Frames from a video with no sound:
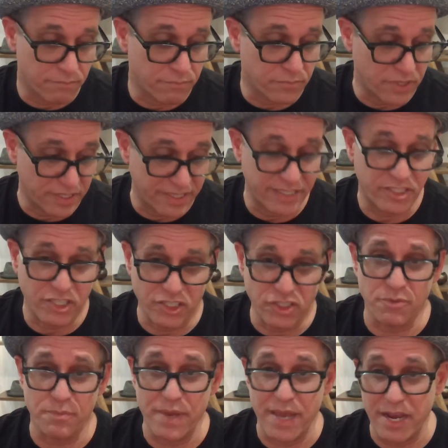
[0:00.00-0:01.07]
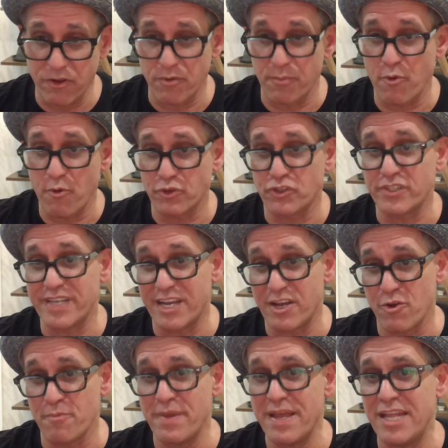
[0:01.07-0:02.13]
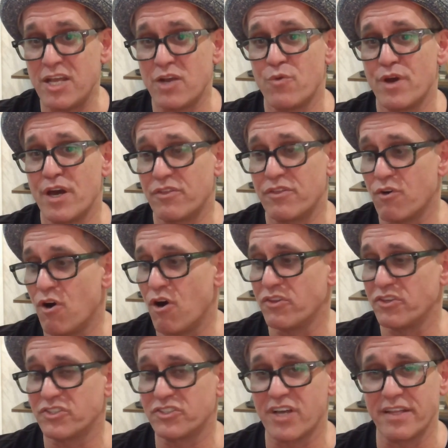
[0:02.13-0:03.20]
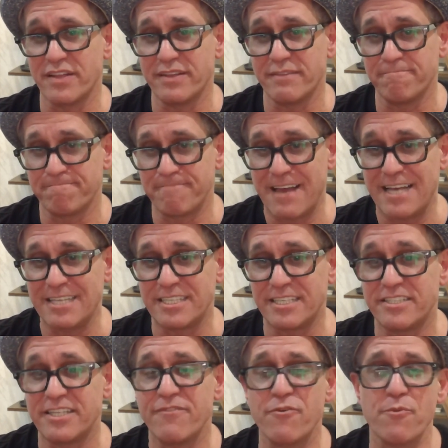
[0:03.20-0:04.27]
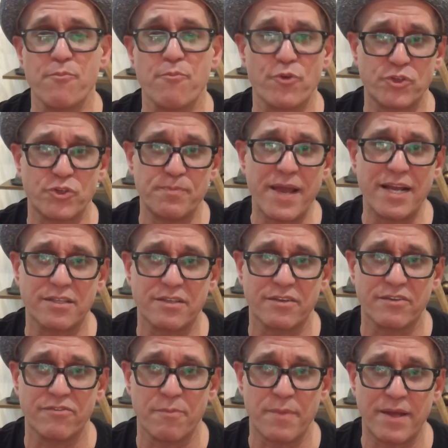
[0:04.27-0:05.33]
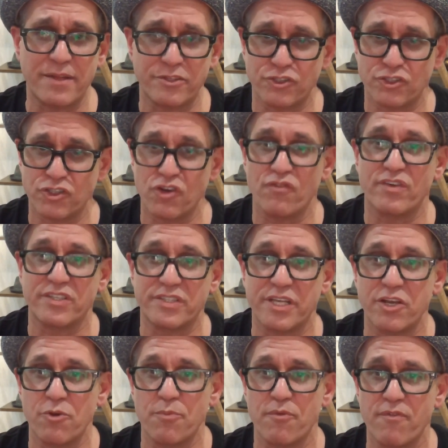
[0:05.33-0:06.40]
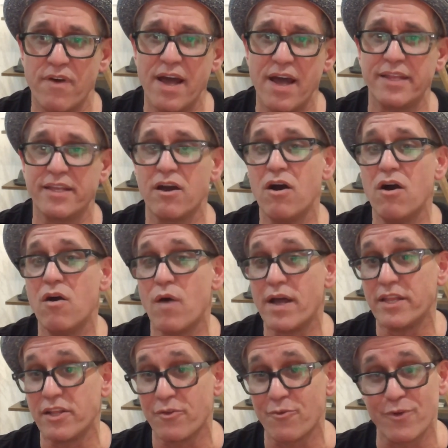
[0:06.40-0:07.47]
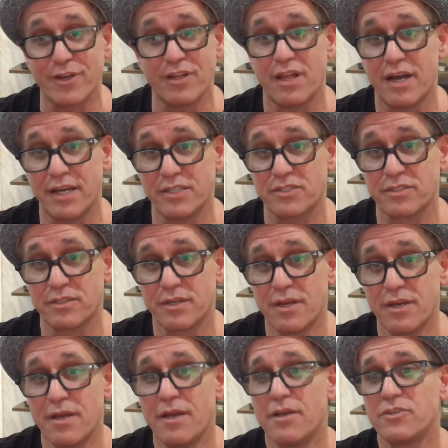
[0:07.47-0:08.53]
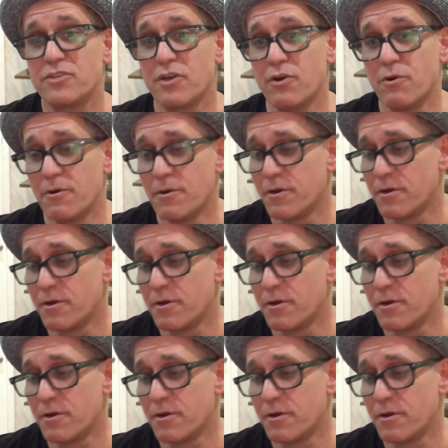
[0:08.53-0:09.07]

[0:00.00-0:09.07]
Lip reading: the decision maker, the person that you're meeting with, all of a sudden has a different perspective about the service that you're providing. Oh, I didn't realize. So